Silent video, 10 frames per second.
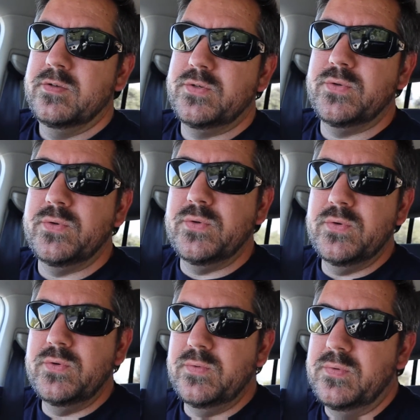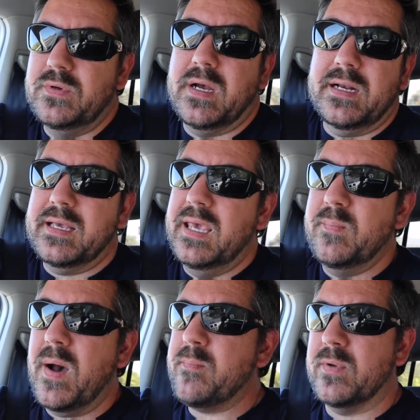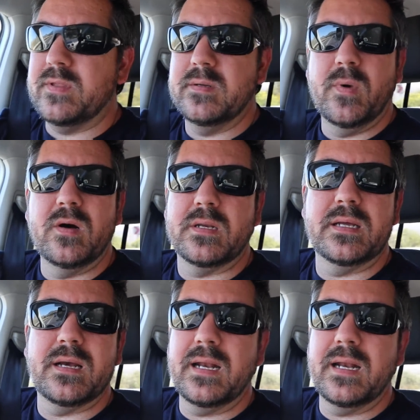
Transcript: to kind of keep up with the demand and